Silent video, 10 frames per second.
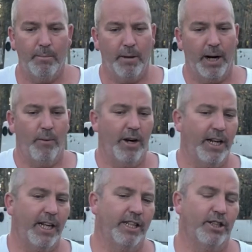But I wanted to
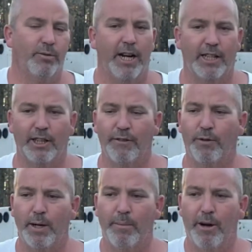get this one out there
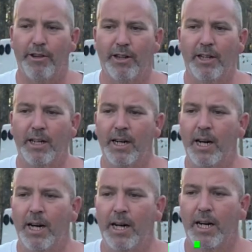for you, brother.
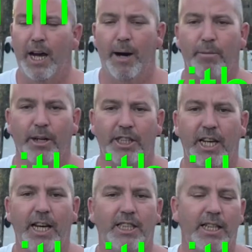I
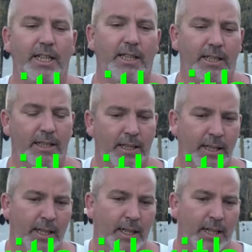appreciate you.
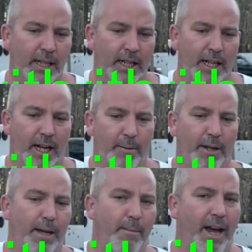I'm
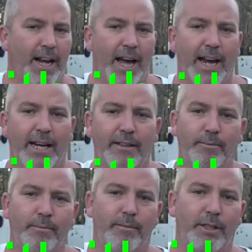gonna get back at it.
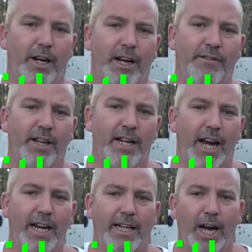Y'all have a good
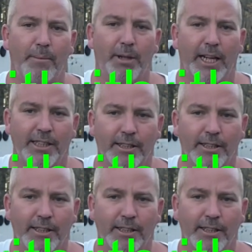night, and God bless.